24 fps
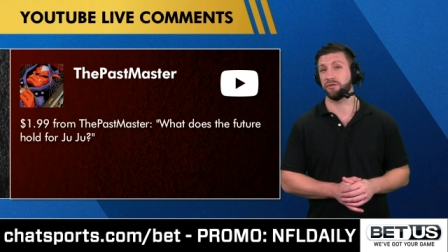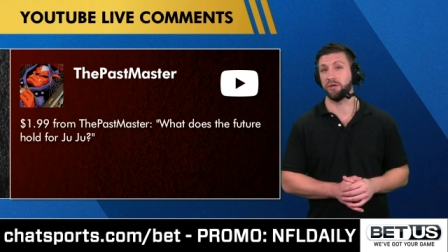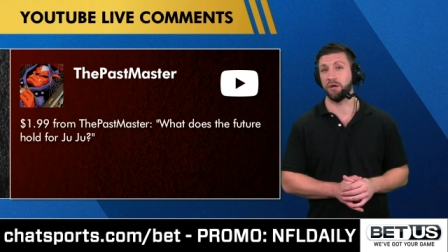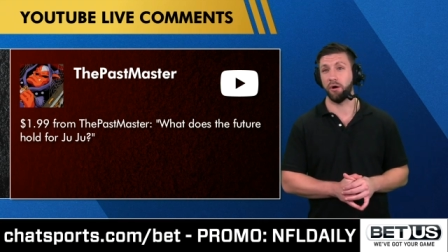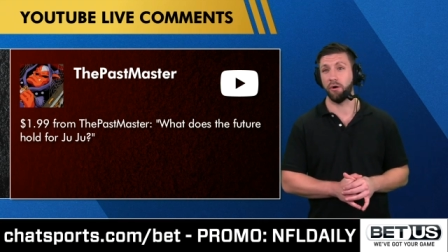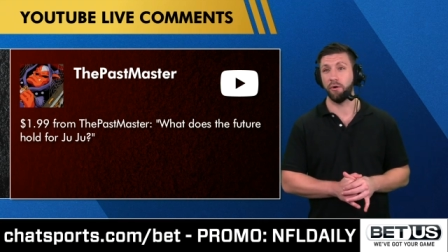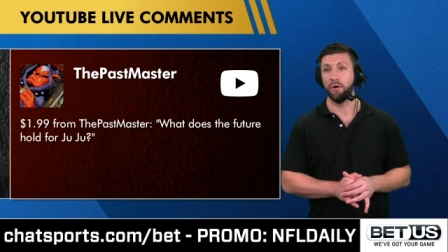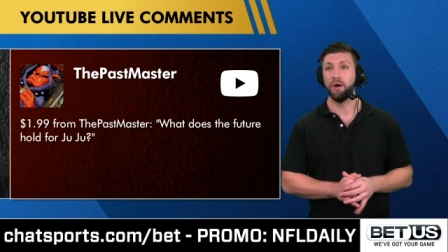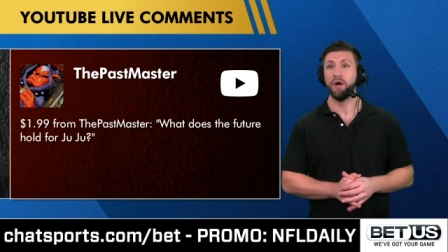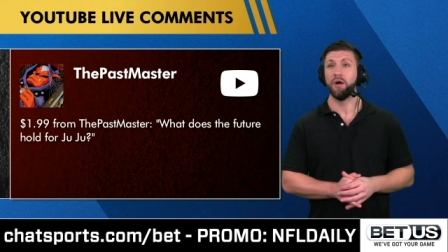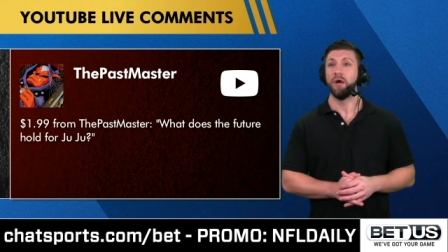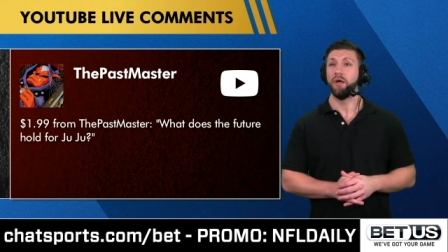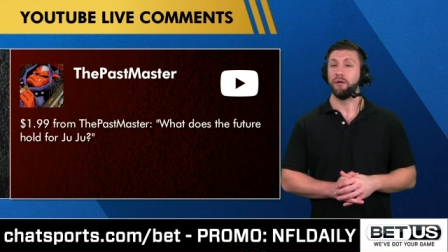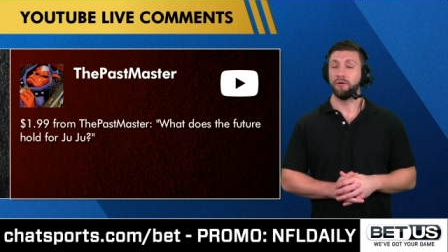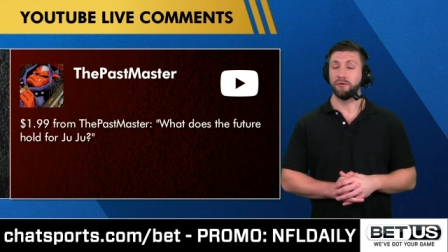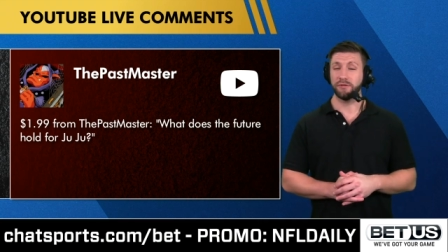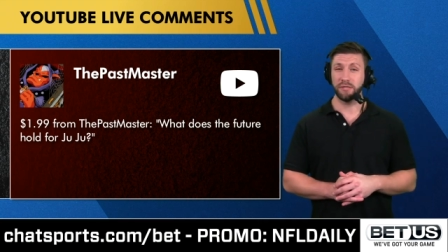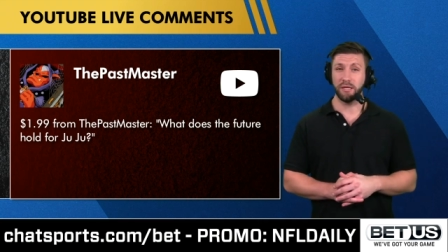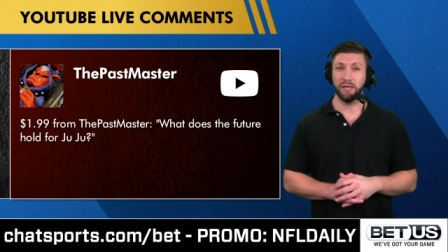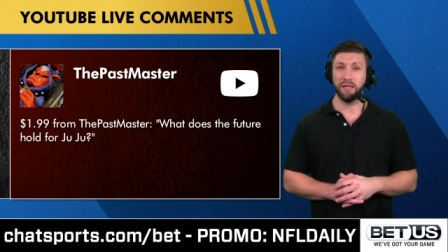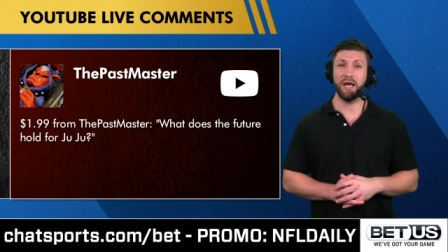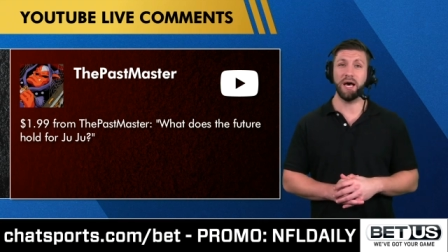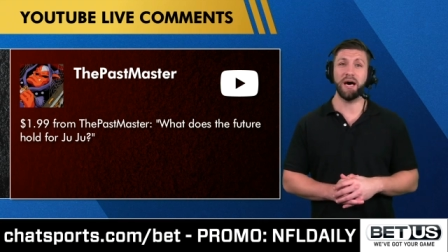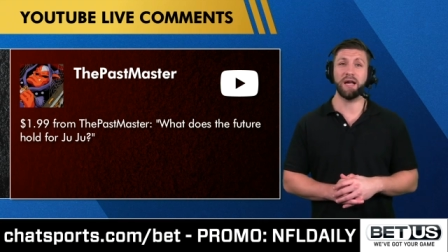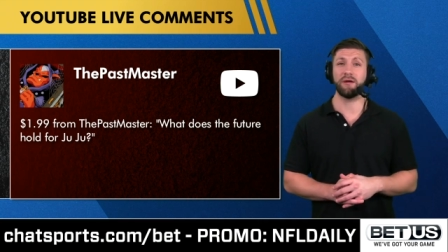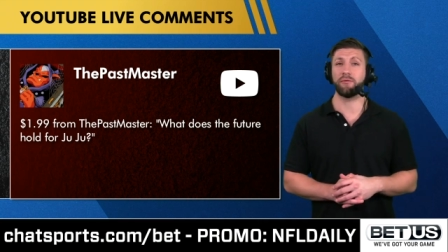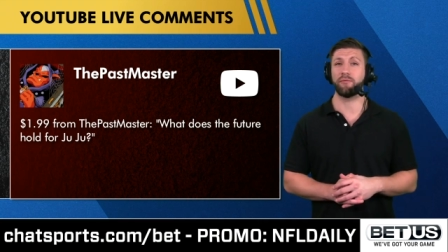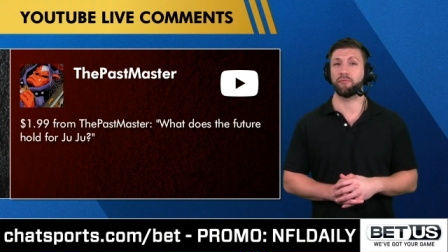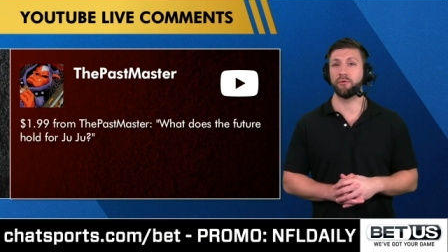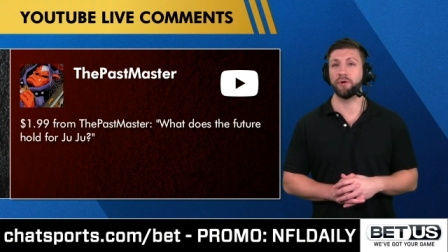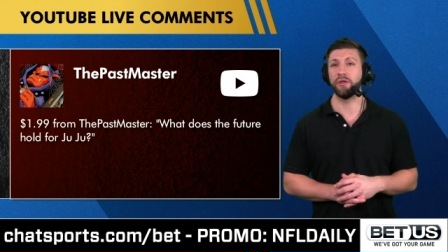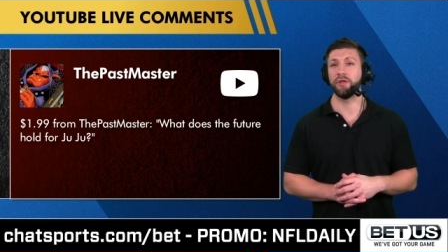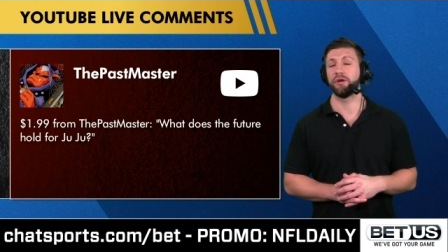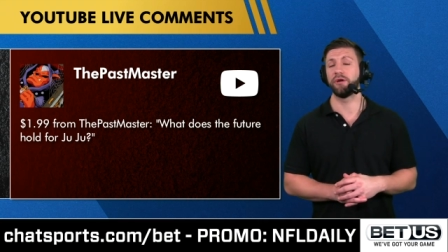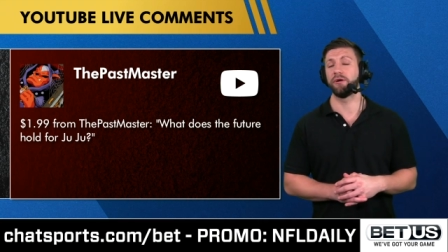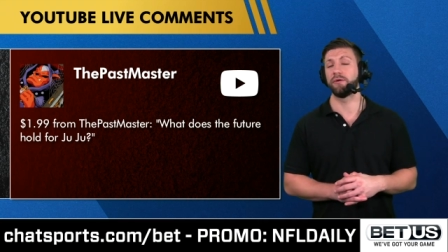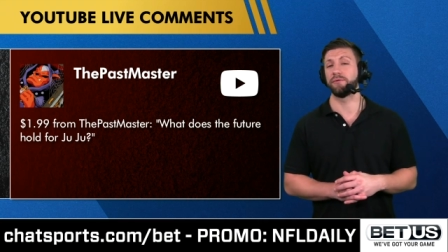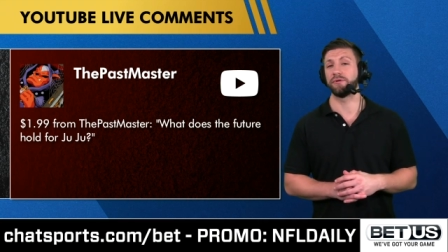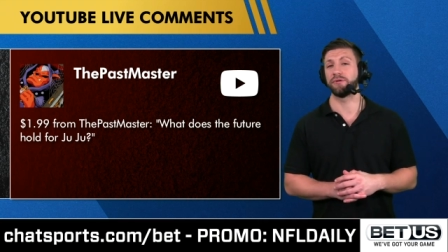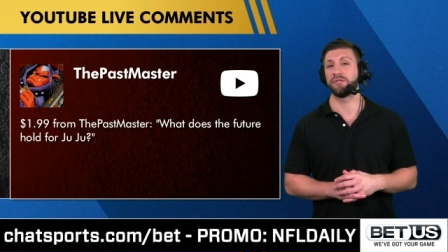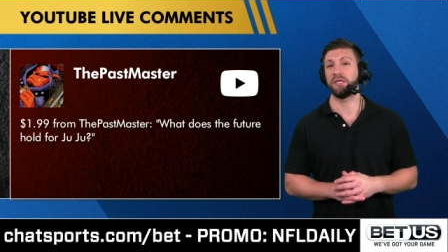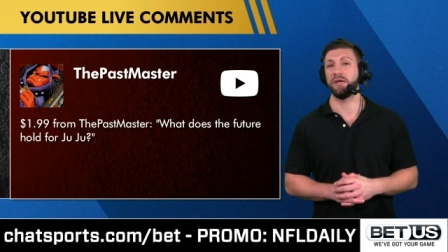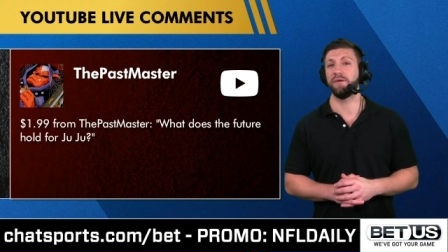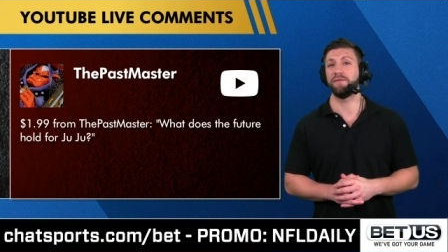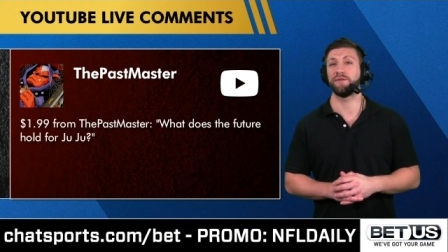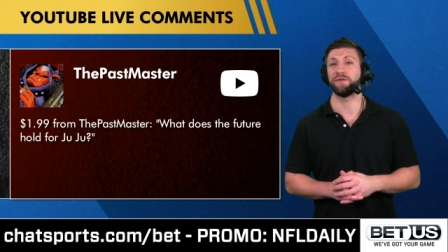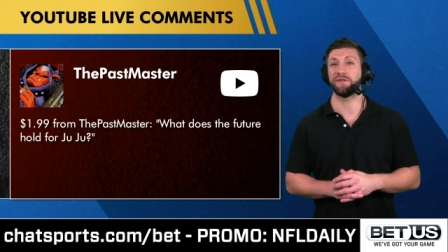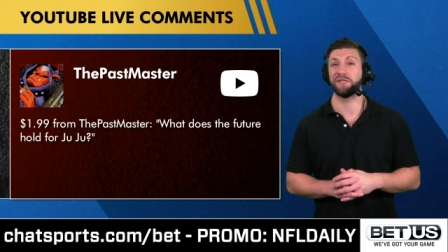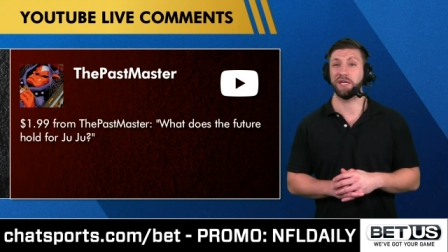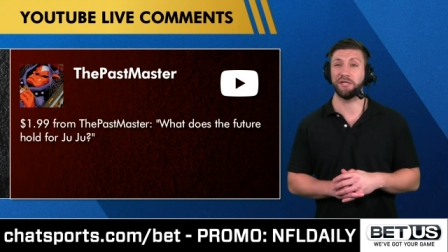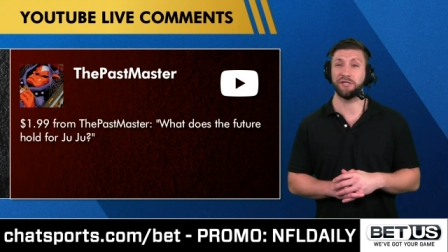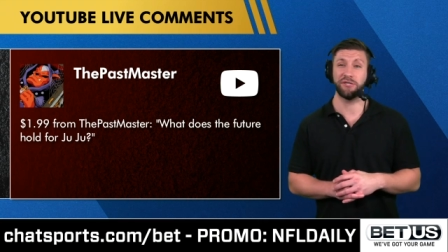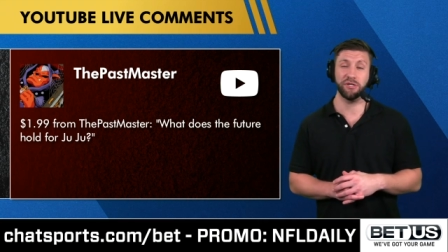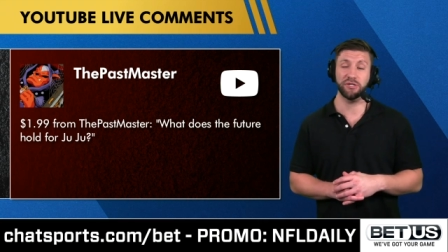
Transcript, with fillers: So there's a lot of really good receivers that